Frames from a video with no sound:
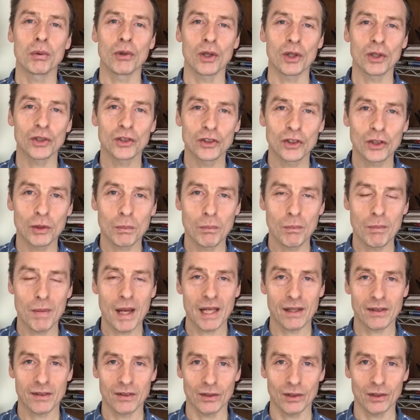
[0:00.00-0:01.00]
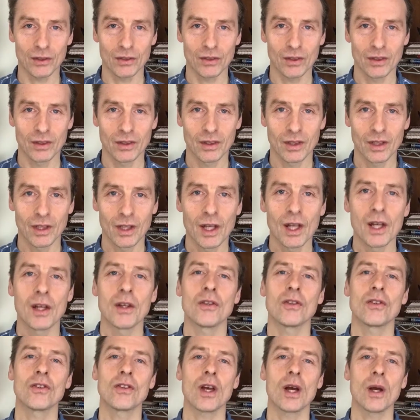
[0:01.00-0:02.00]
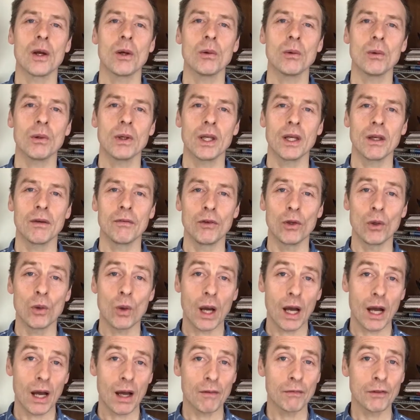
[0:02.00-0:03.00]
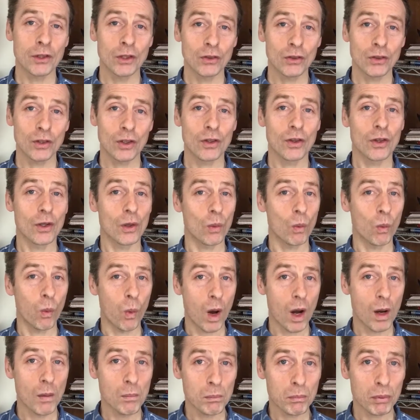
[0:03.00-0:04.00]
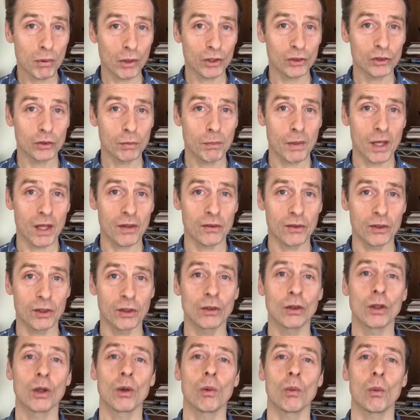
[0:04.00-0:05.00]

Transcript: brush method. So if you haven't done the one brush method,